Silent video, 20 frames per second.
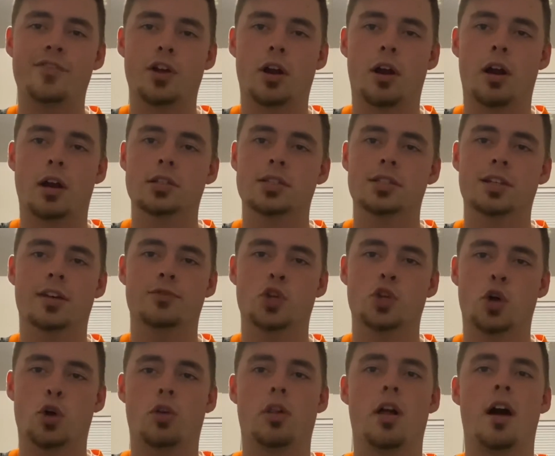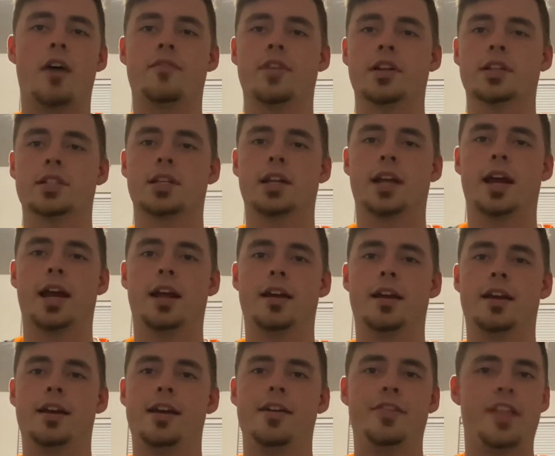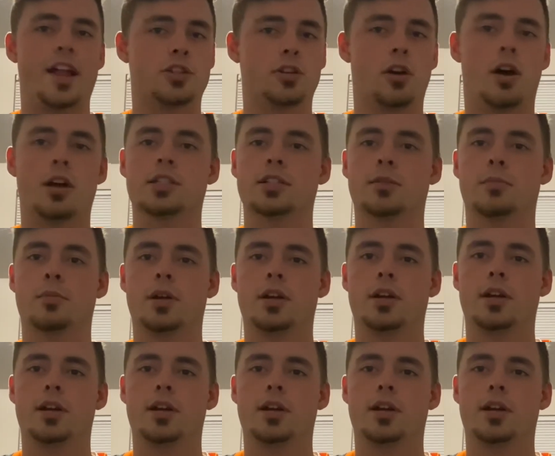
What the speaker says: yards of total offense today. That's awesome.